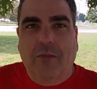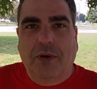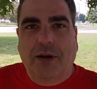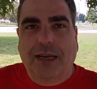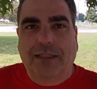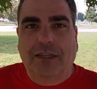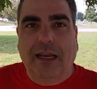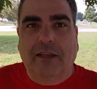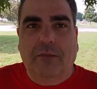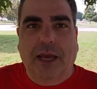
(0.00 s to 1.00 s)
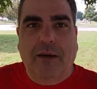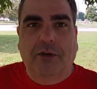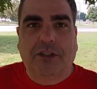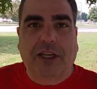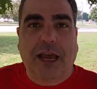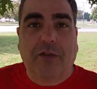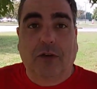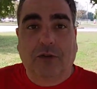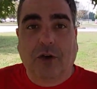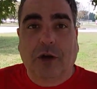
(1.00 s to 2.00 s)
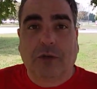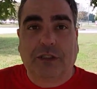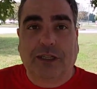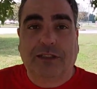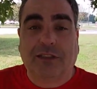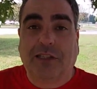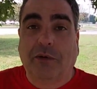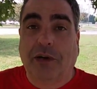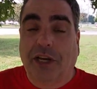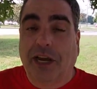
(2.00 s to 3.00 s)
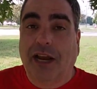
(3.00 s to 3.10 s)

But it's neat to be able to scan those frequencies and see what you